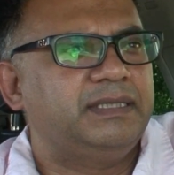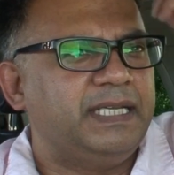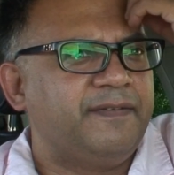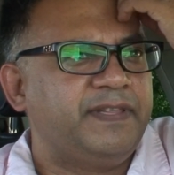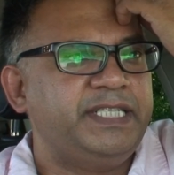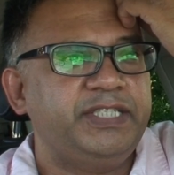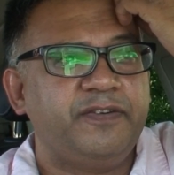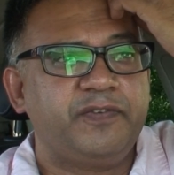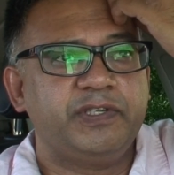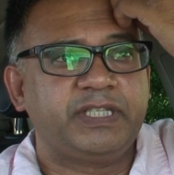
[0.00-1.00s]
If this is your
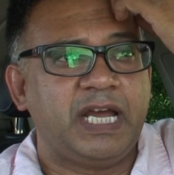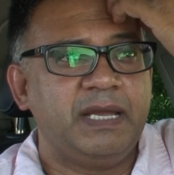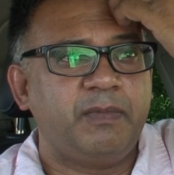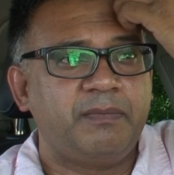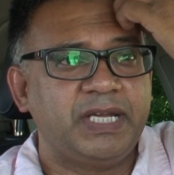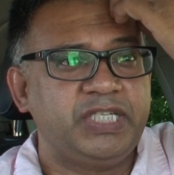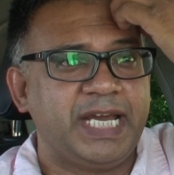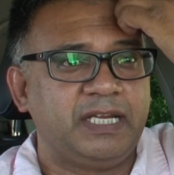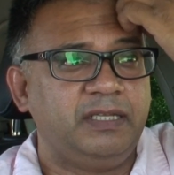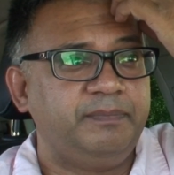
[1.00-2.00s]
first time on my
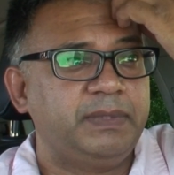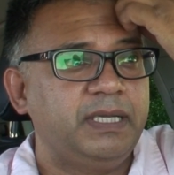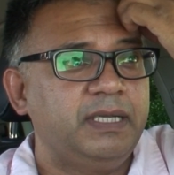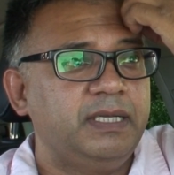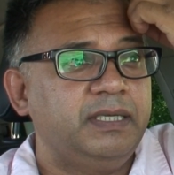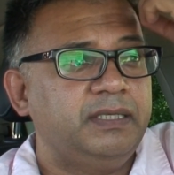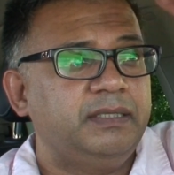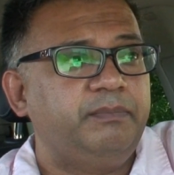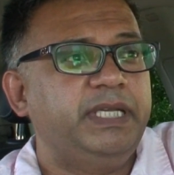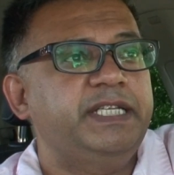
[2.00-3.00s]
channel,
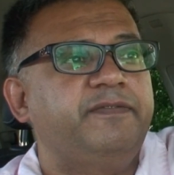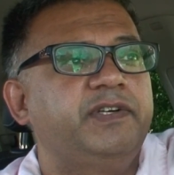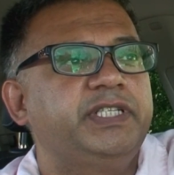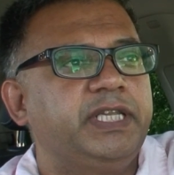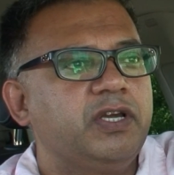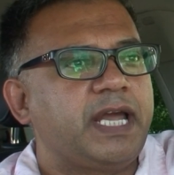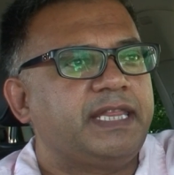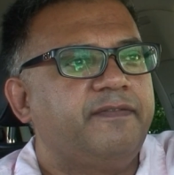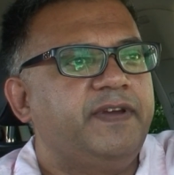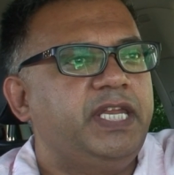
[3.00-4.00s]
please first look
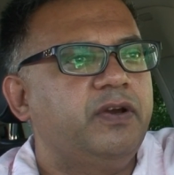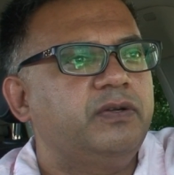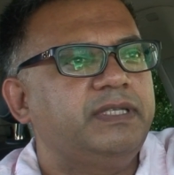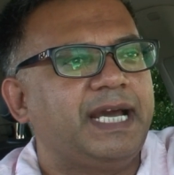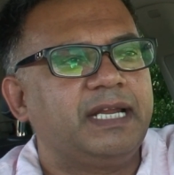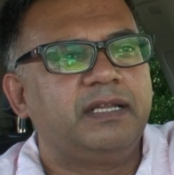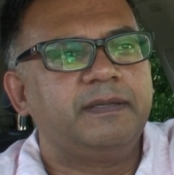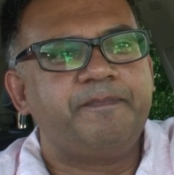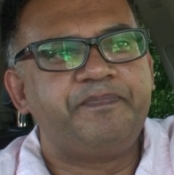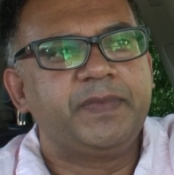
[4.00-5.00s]
at the video
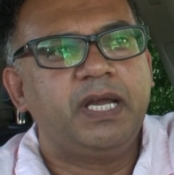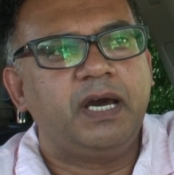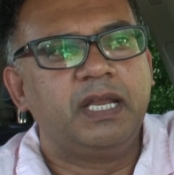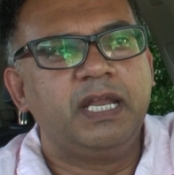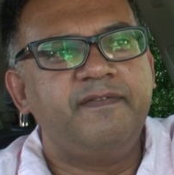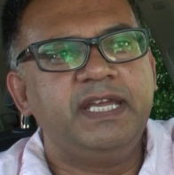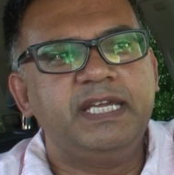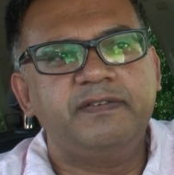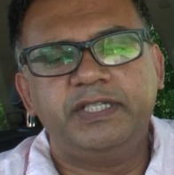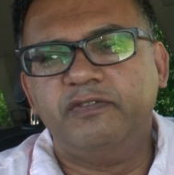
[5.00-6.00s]
titled Unloving
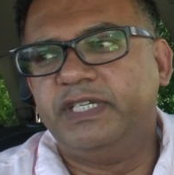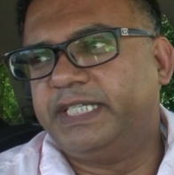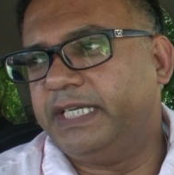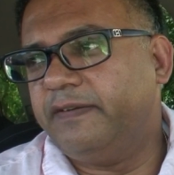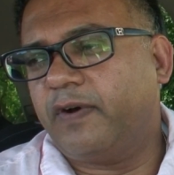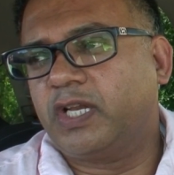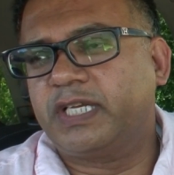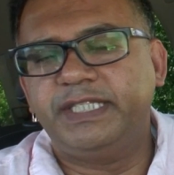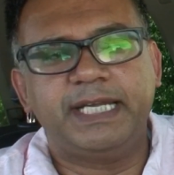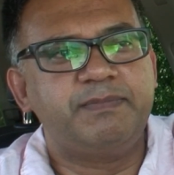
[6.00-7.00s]
Gifts You Receive on
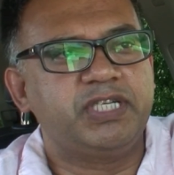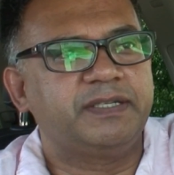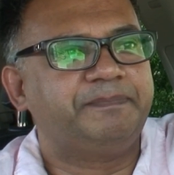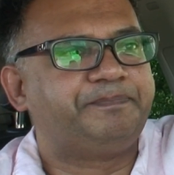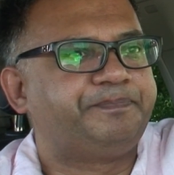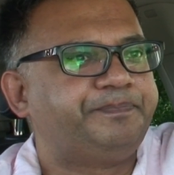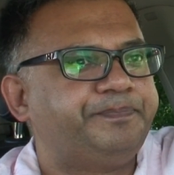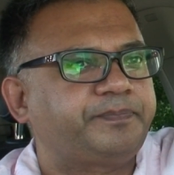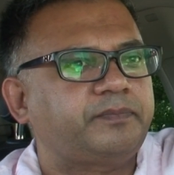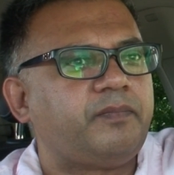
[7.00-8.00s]
Conception.
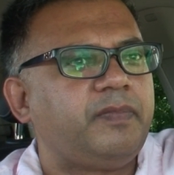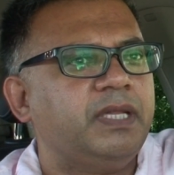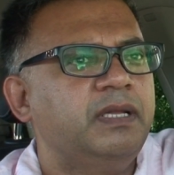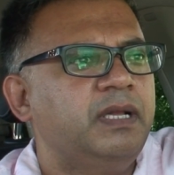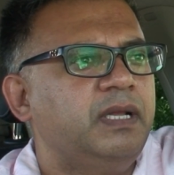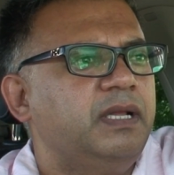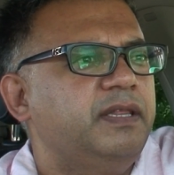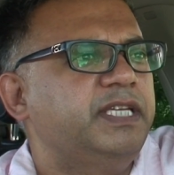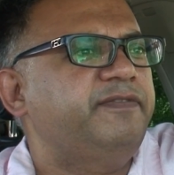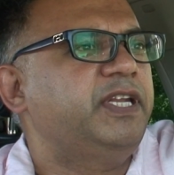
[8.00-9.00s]

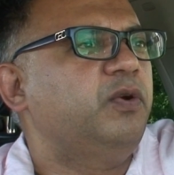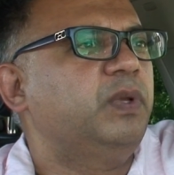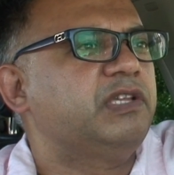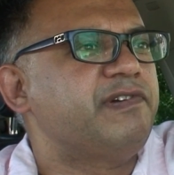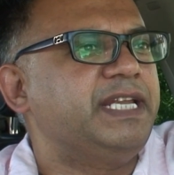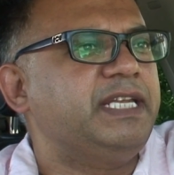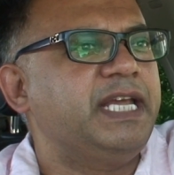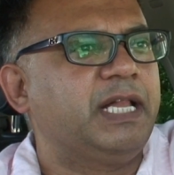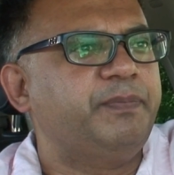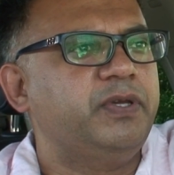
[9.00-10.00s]
This video will greatly
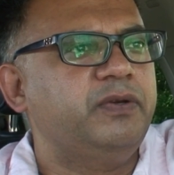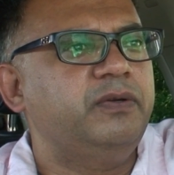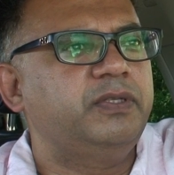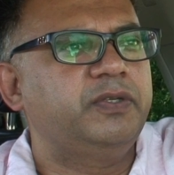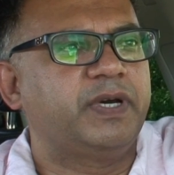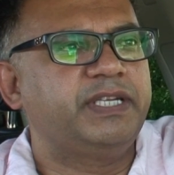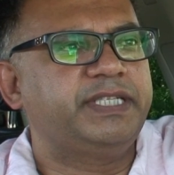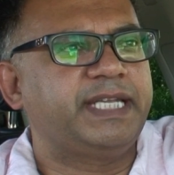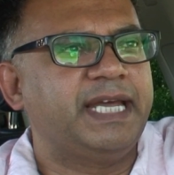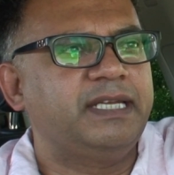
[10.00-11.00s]
help you to
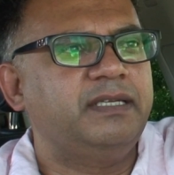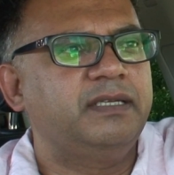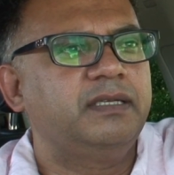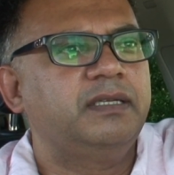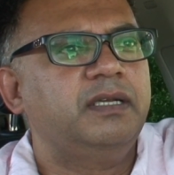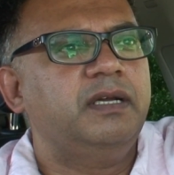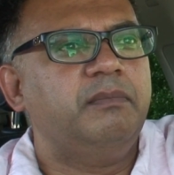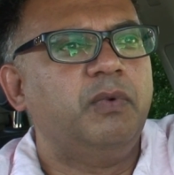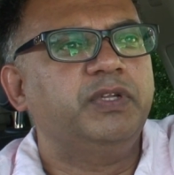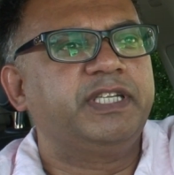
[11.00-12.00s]
understand
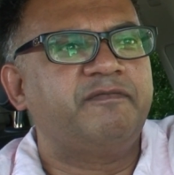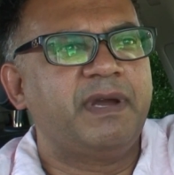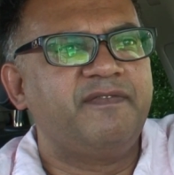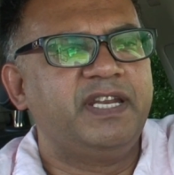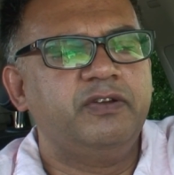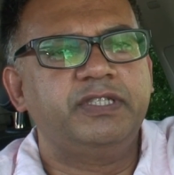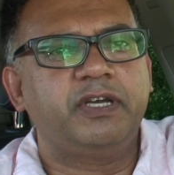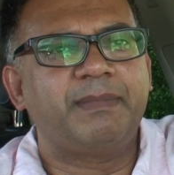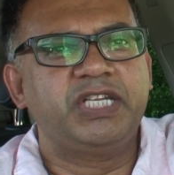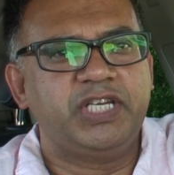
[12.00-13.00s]
most of my videos
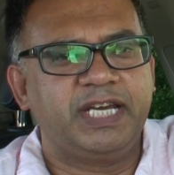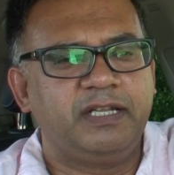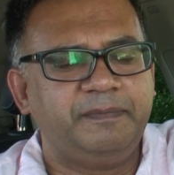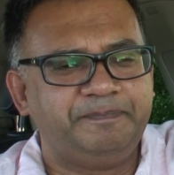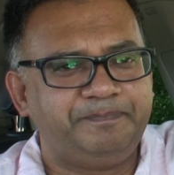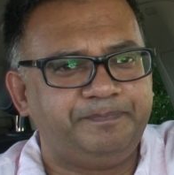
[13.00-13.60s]
on my channel.